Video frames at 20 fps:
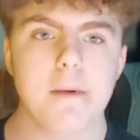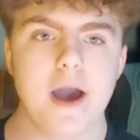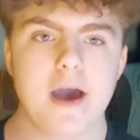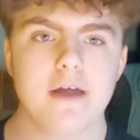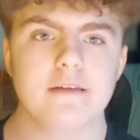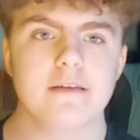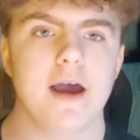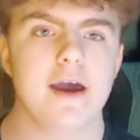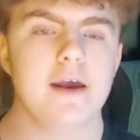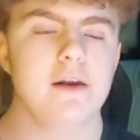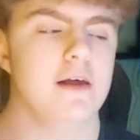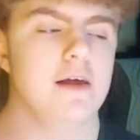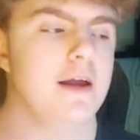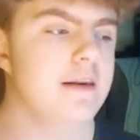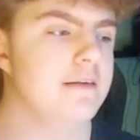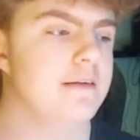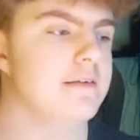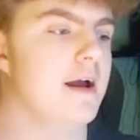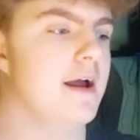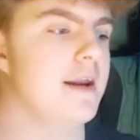ass title I
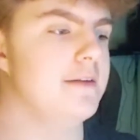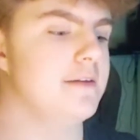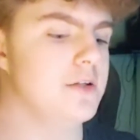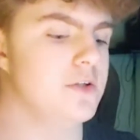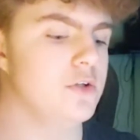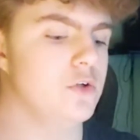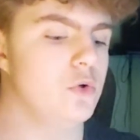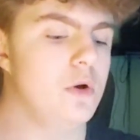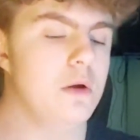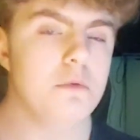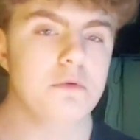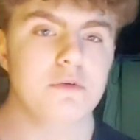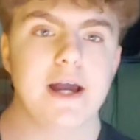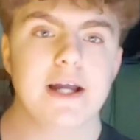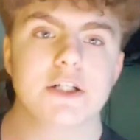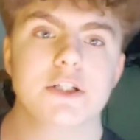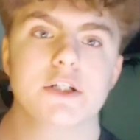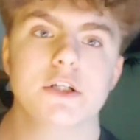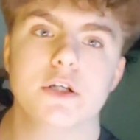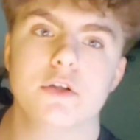decided to do. It was
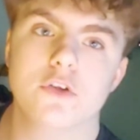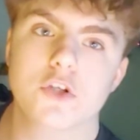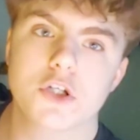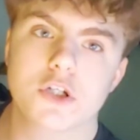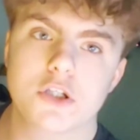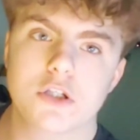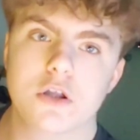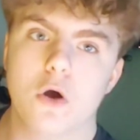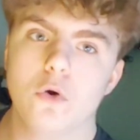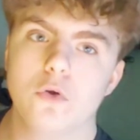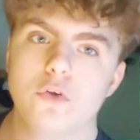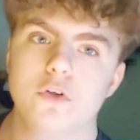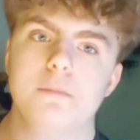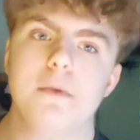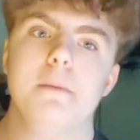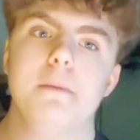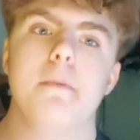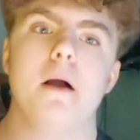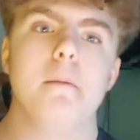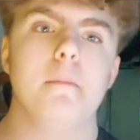actually told to
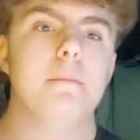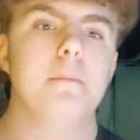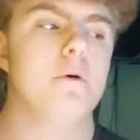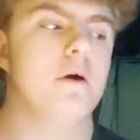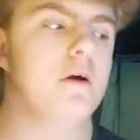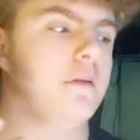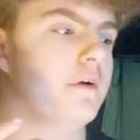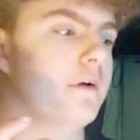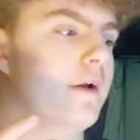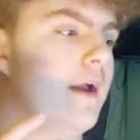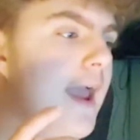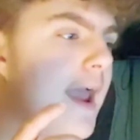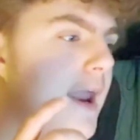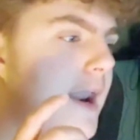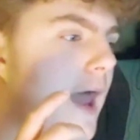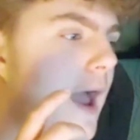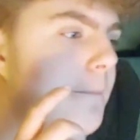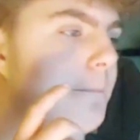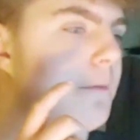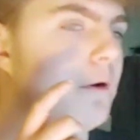me by my brother,
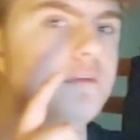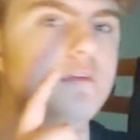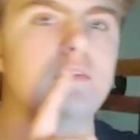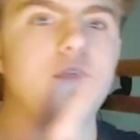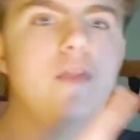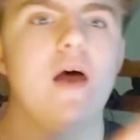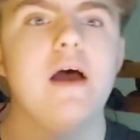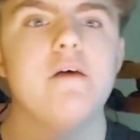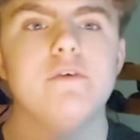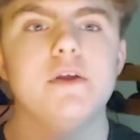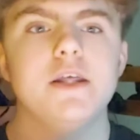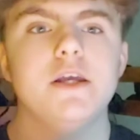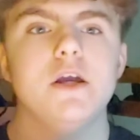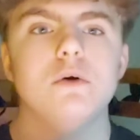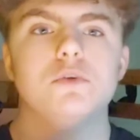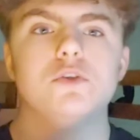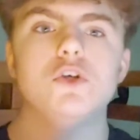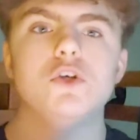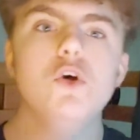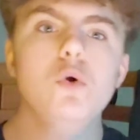and I posted that
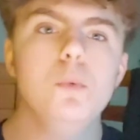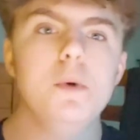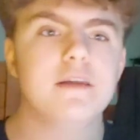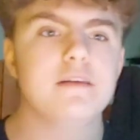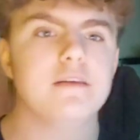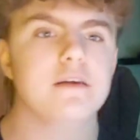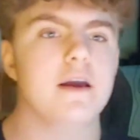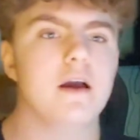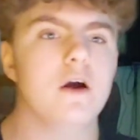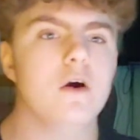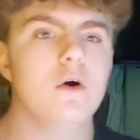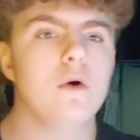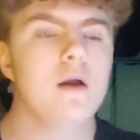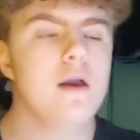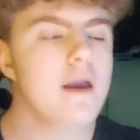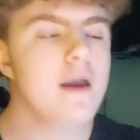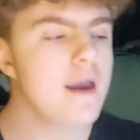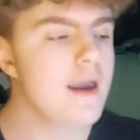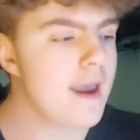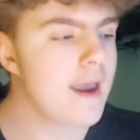video 2 weeks ago,
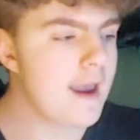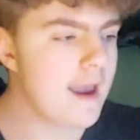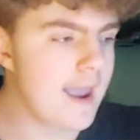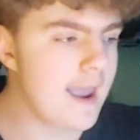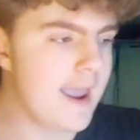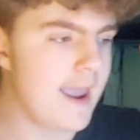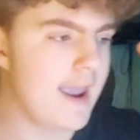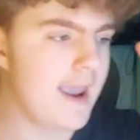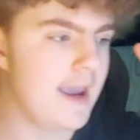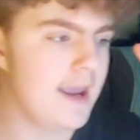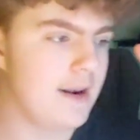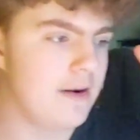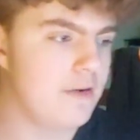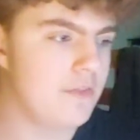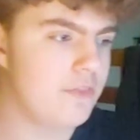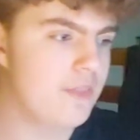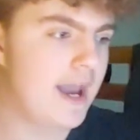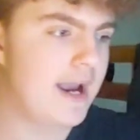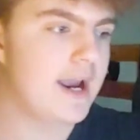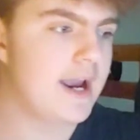and
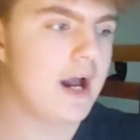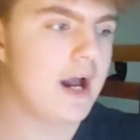that